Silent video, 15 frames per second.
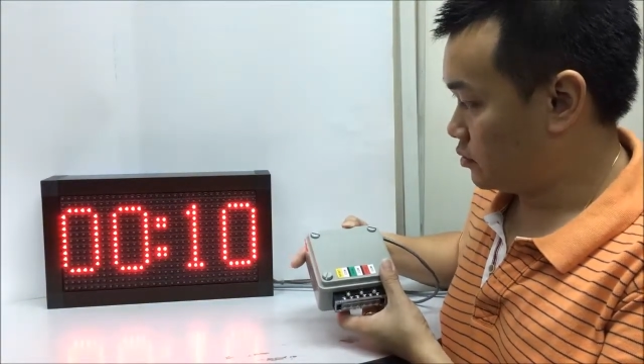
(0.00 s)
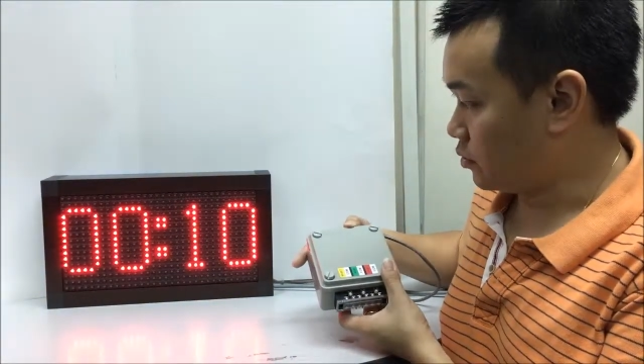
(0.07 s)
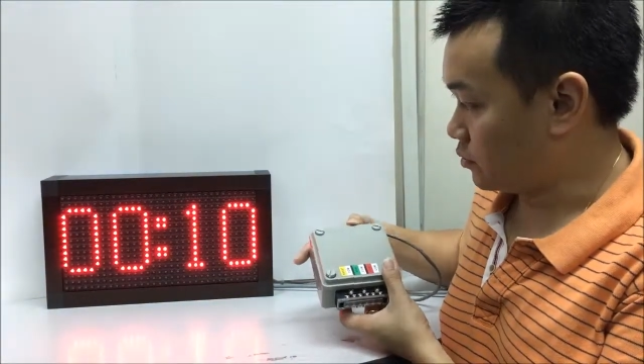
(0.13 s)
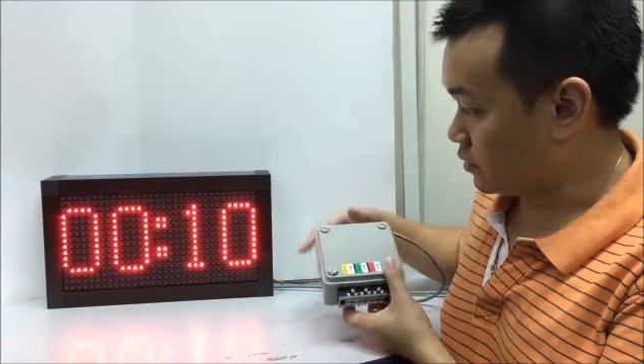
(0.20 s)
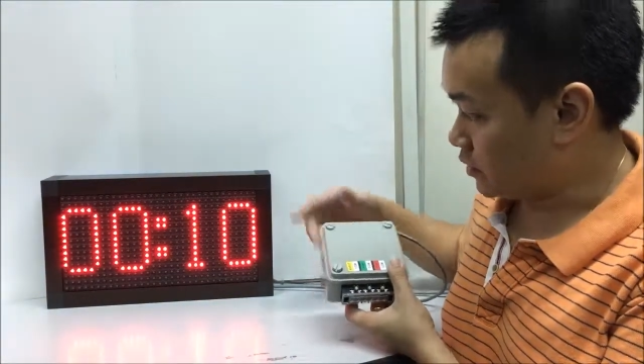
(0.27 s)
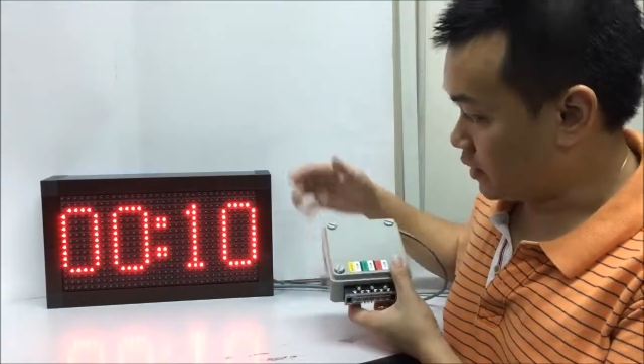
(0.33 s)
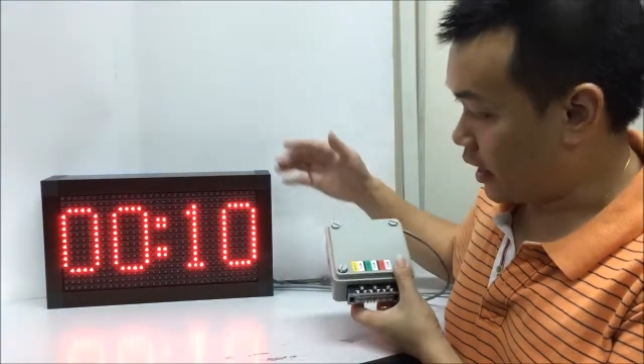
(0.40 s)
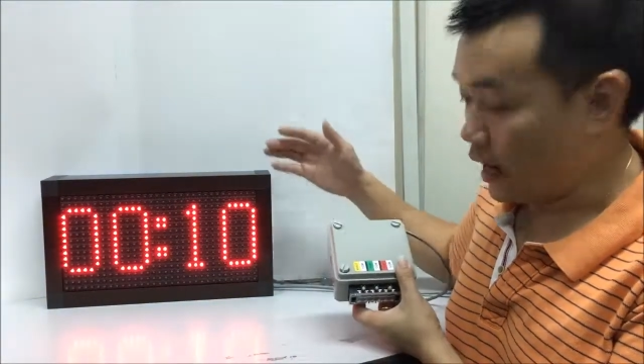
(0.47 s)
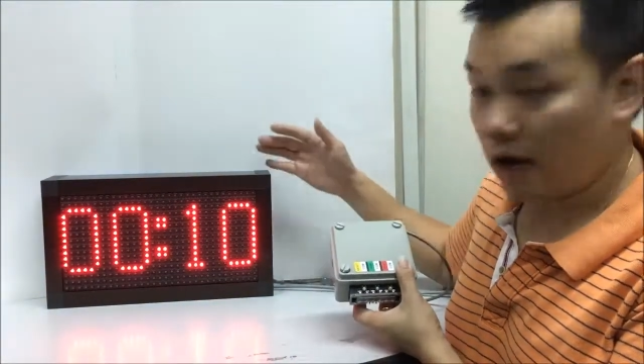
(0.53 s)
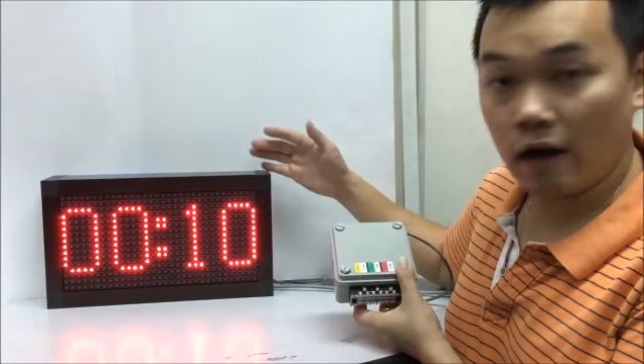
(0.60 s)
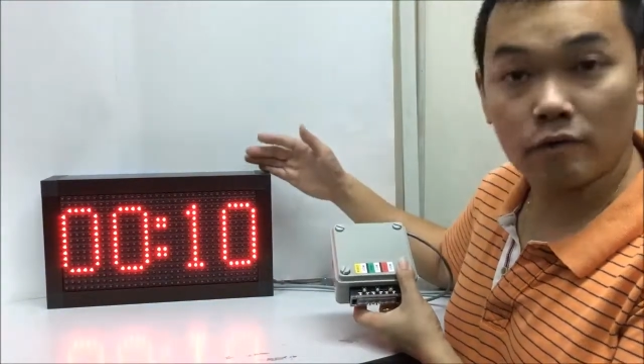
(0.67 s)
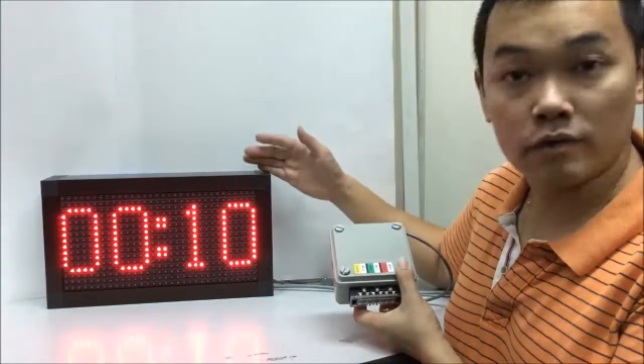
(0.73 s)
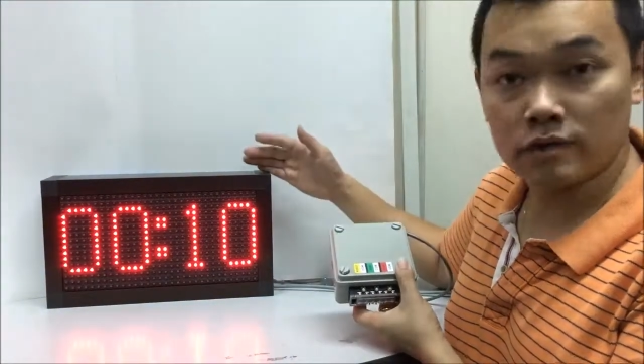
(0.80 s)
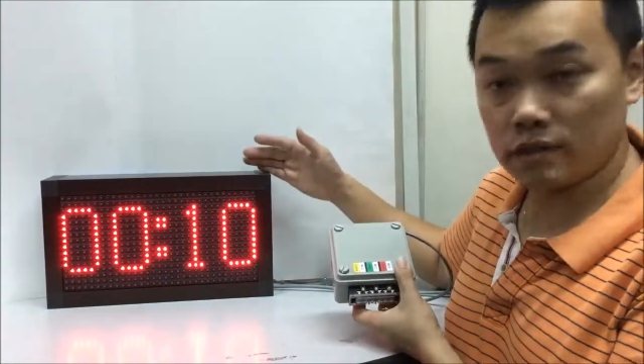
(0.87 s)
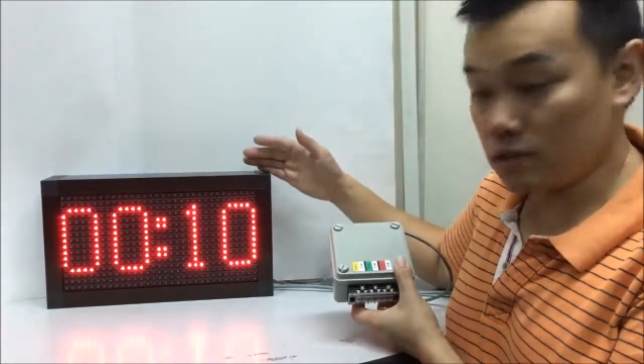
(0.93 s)
So
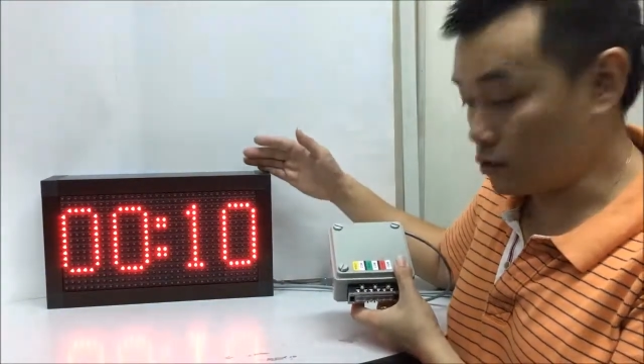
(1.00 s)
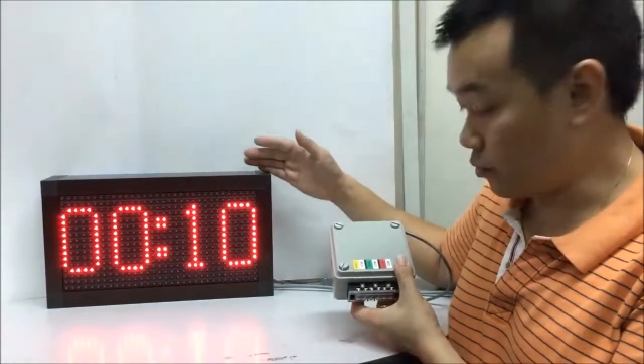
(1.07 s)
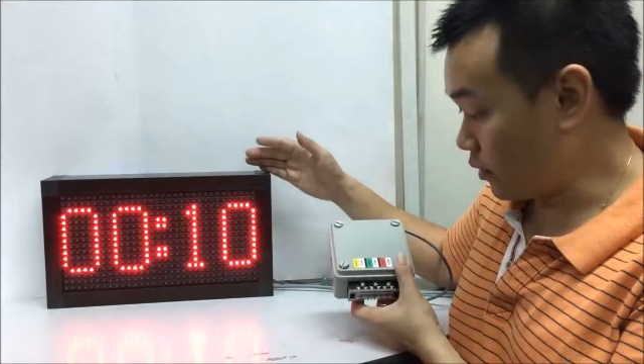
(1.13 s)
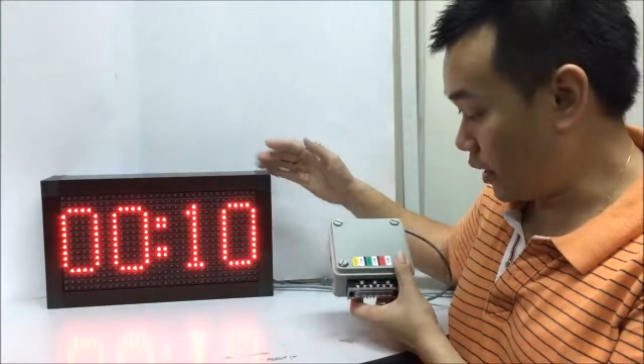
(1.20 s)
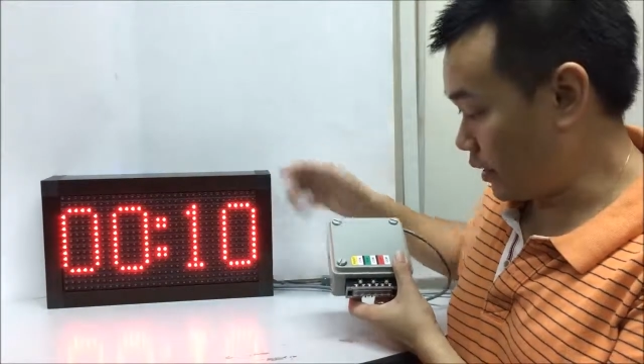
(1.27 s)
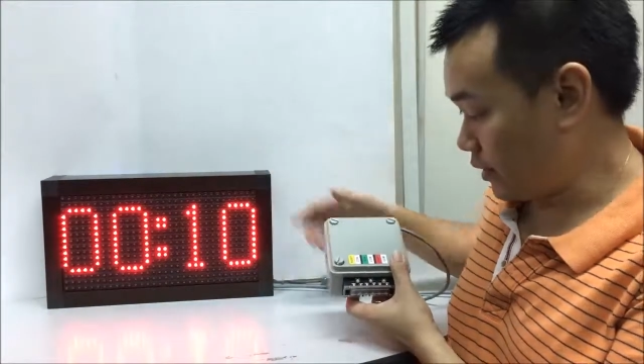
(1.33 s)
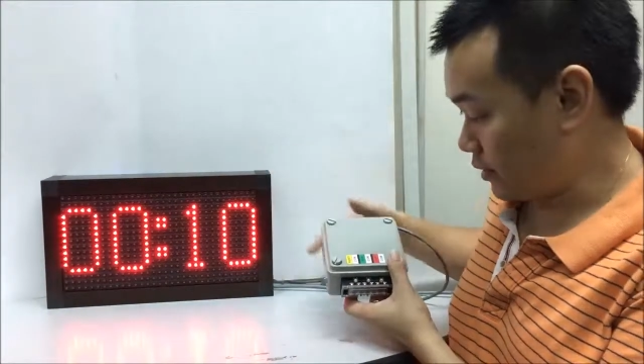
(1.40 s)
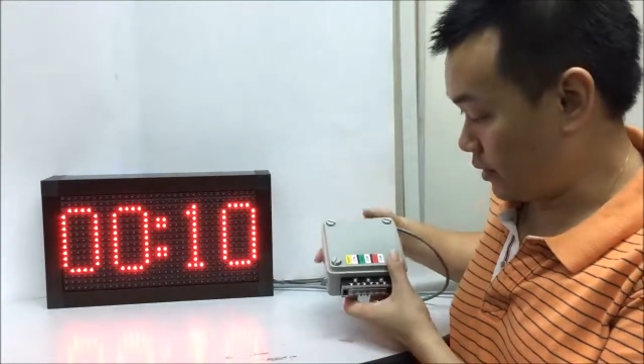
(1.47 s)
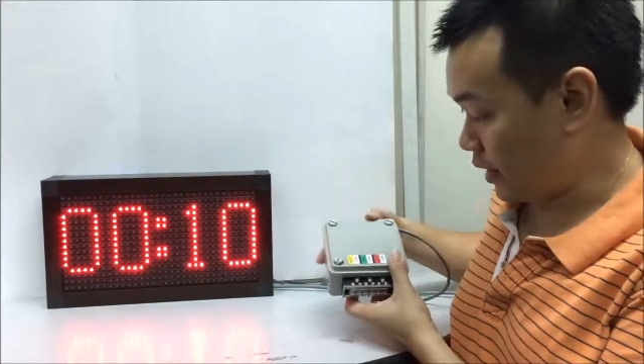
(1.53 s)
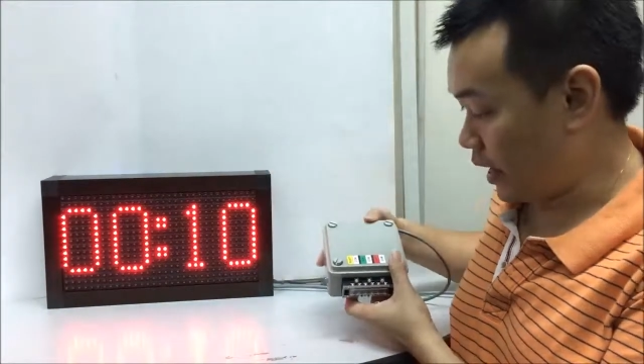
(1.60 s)
how does this look like?